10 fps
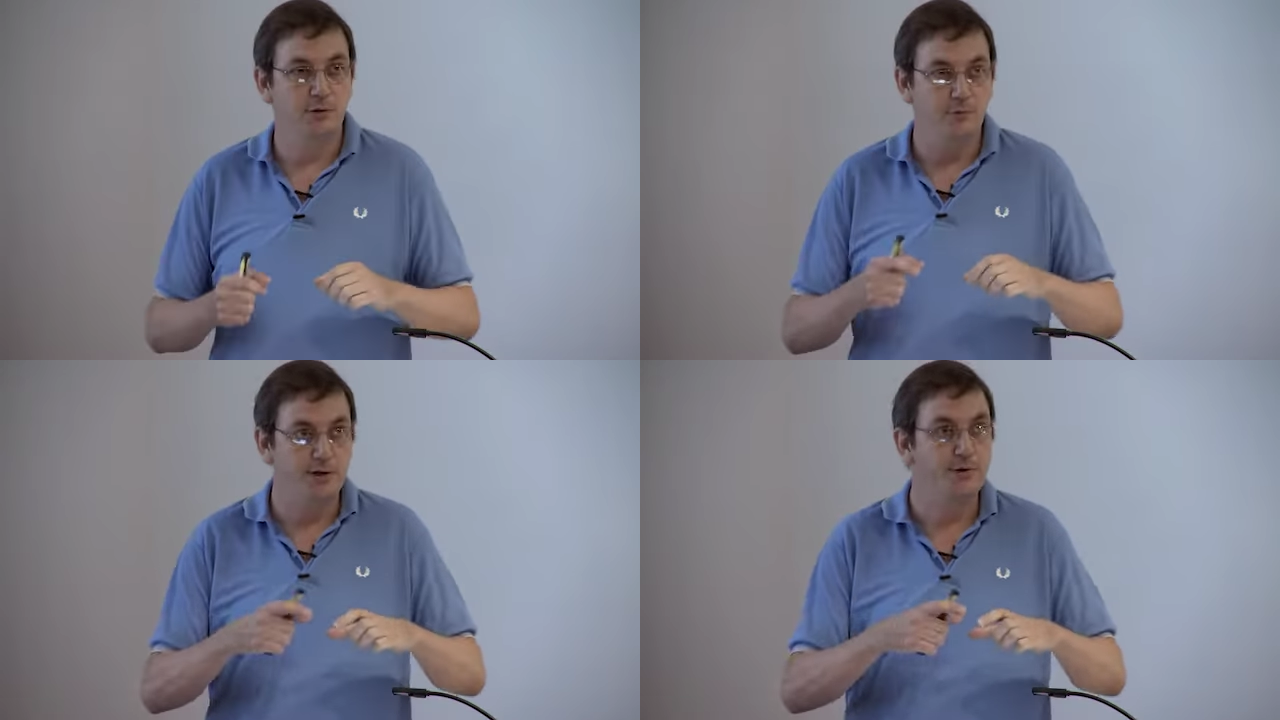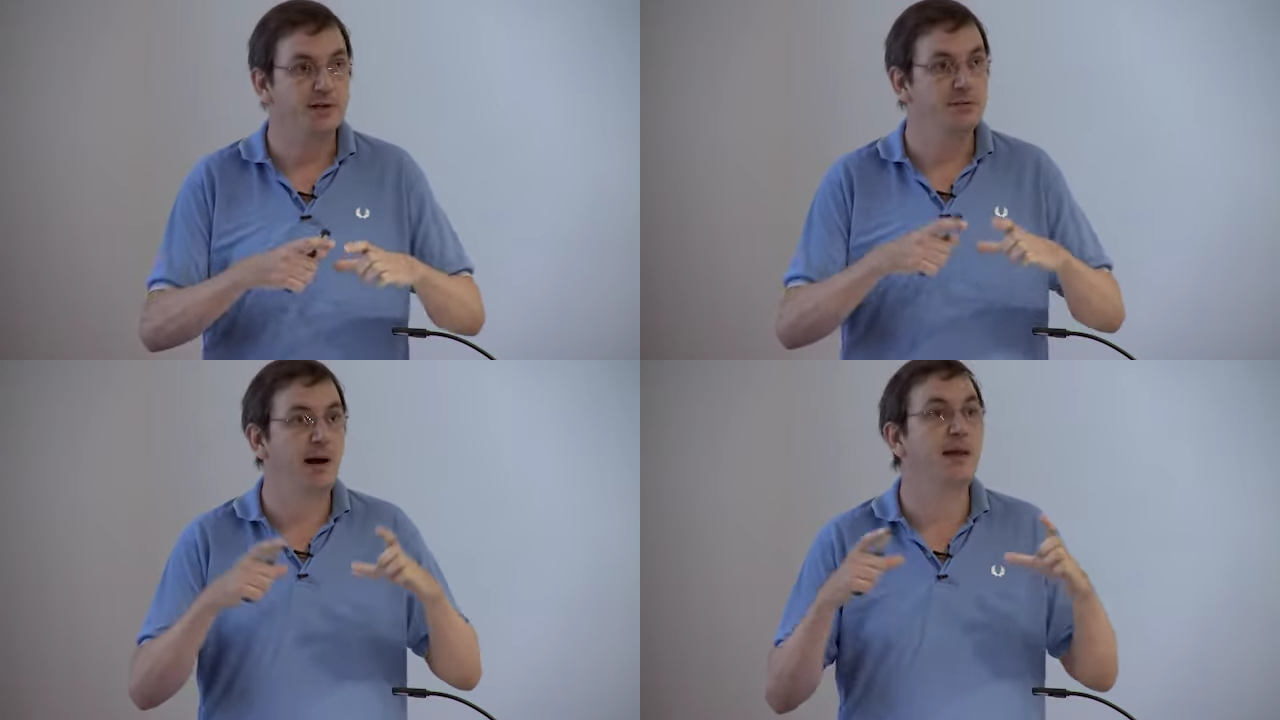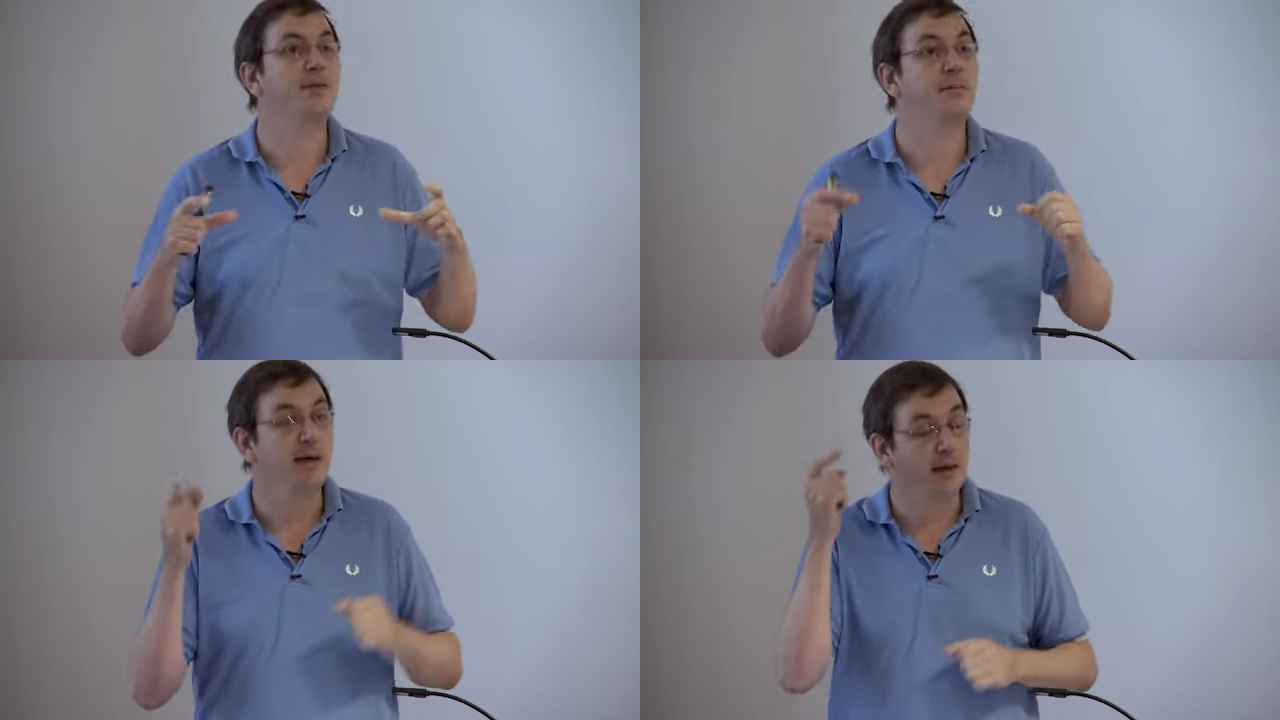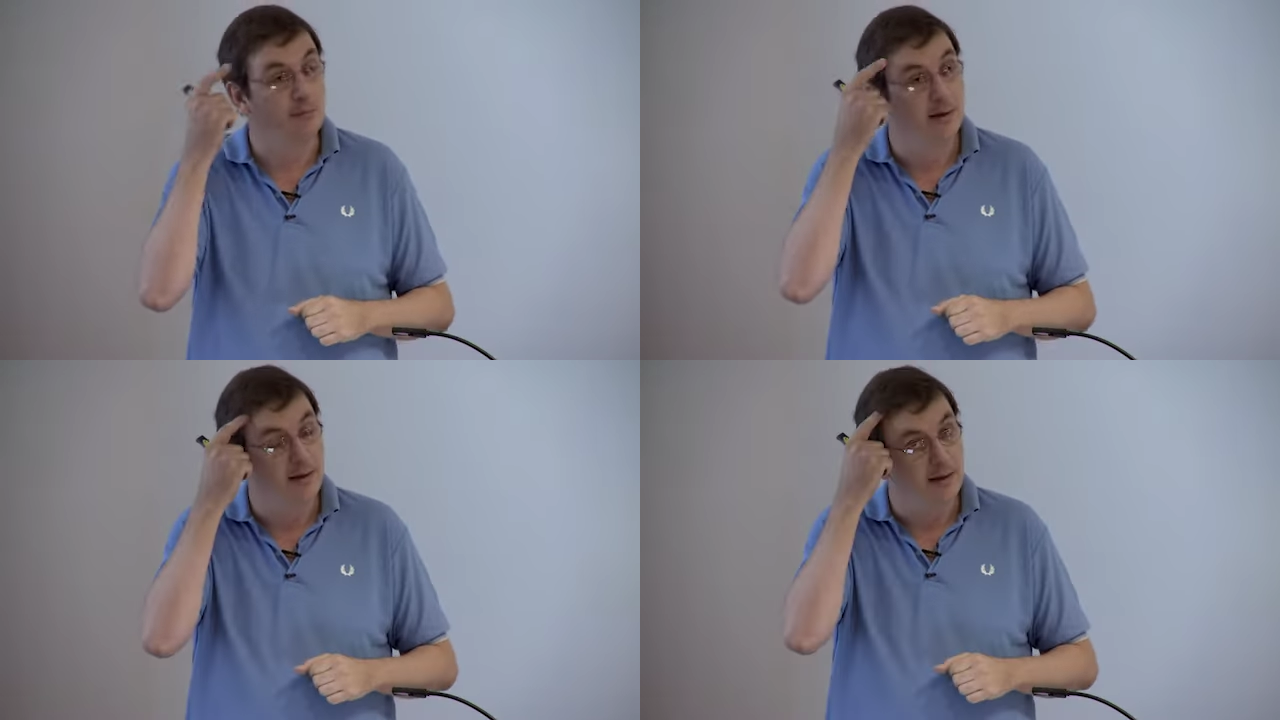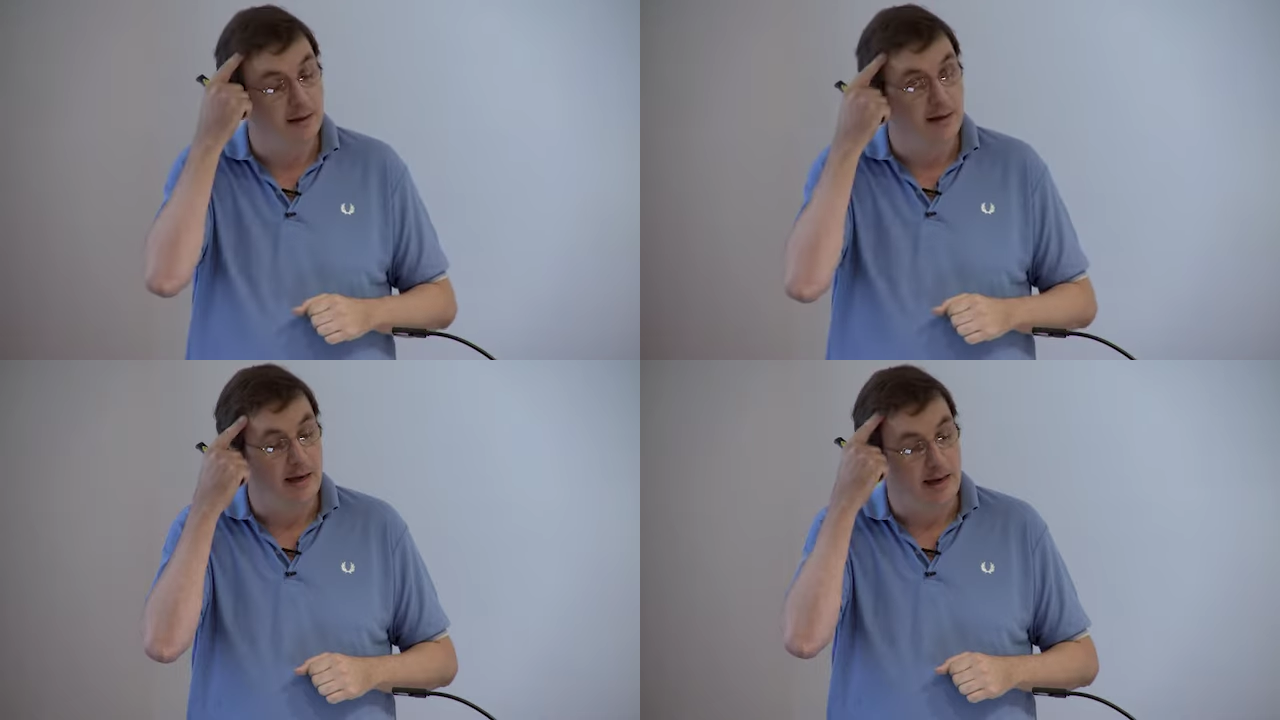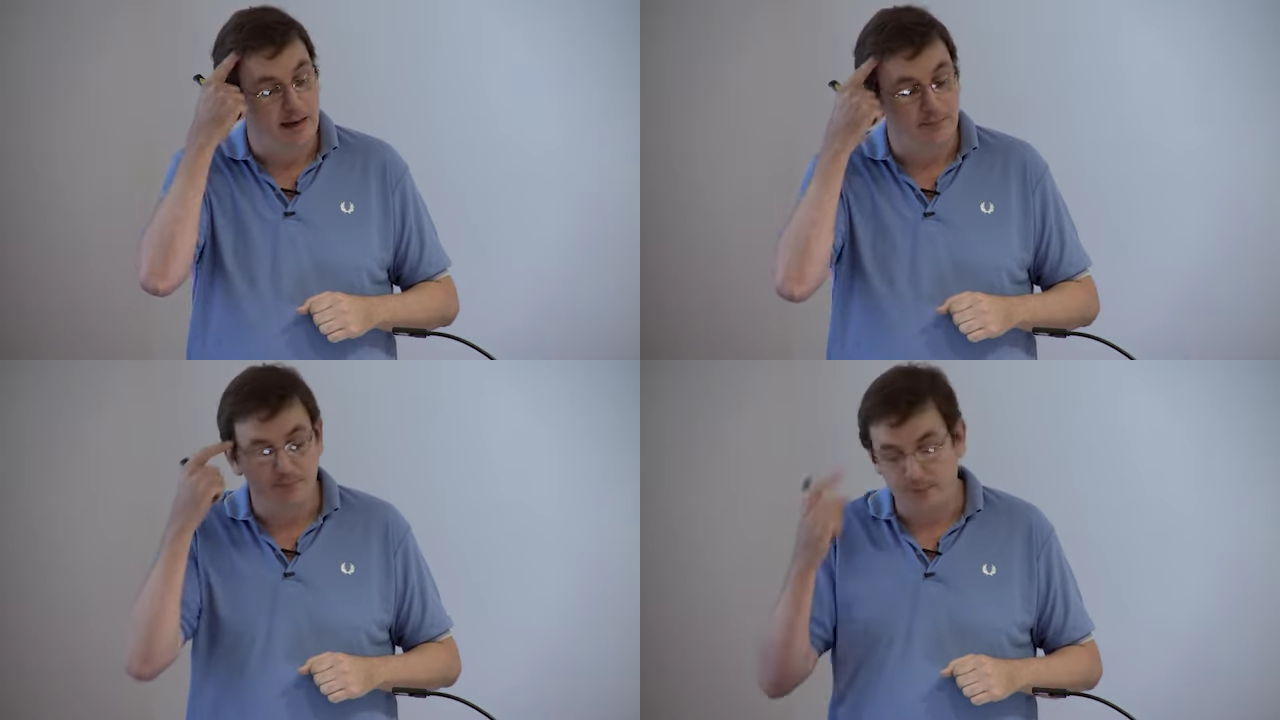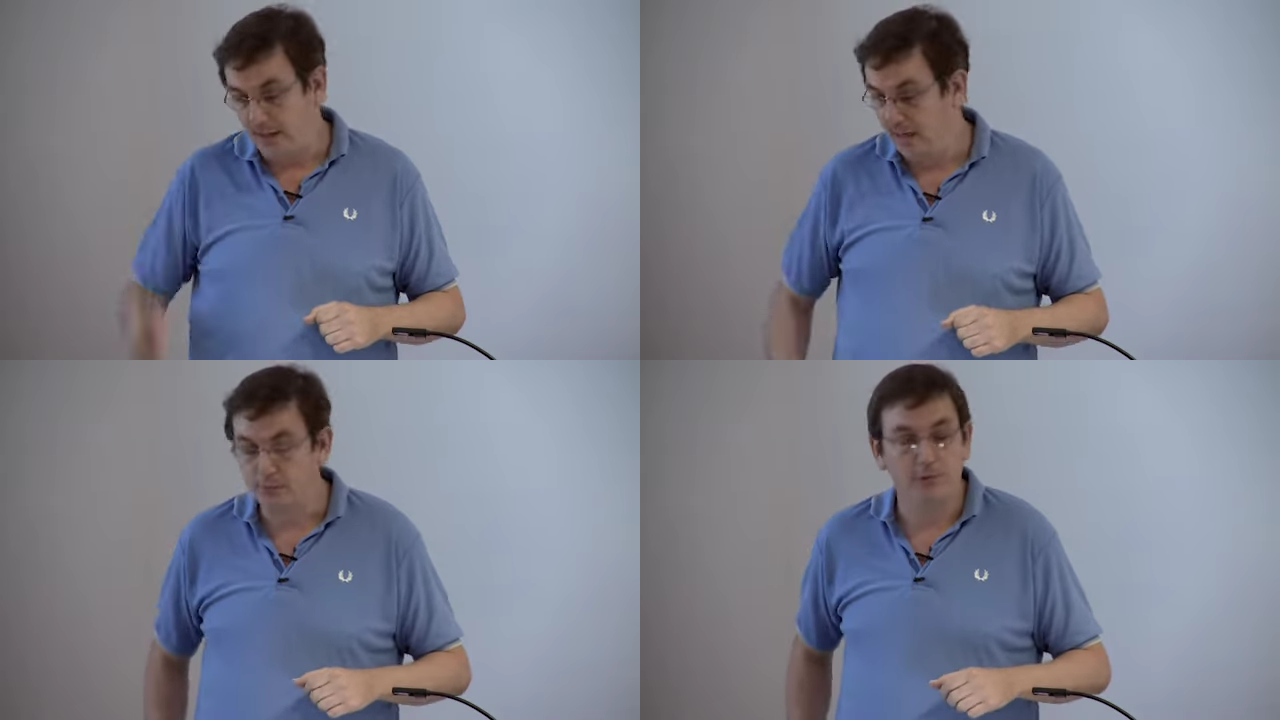When you expand the beam, it